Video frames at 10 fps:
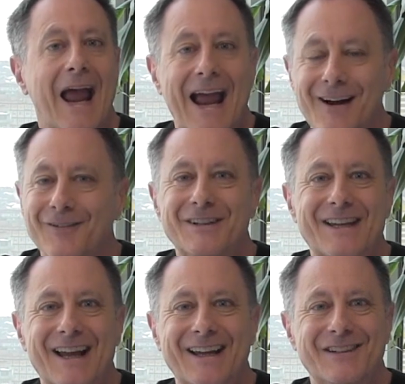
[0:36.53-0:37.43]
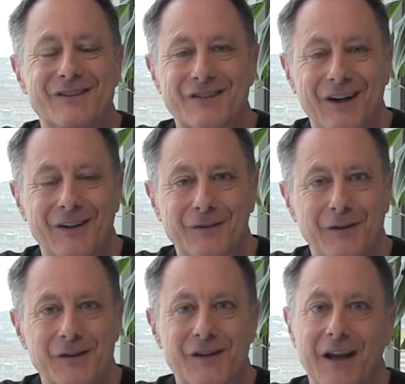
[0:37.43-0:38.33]
every day as you saw the
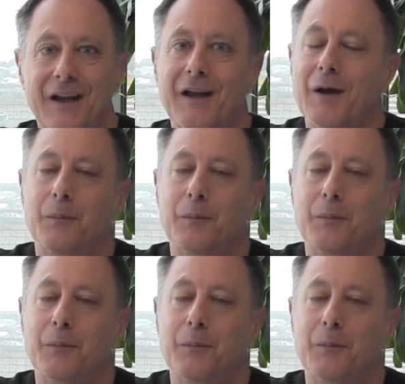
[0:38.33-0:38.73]
first day.